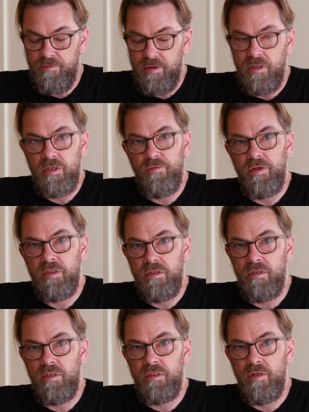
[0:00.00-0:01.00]
philosophy is
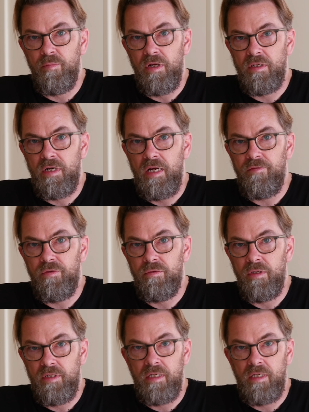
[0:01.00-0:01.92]
just as simple as an iPhone?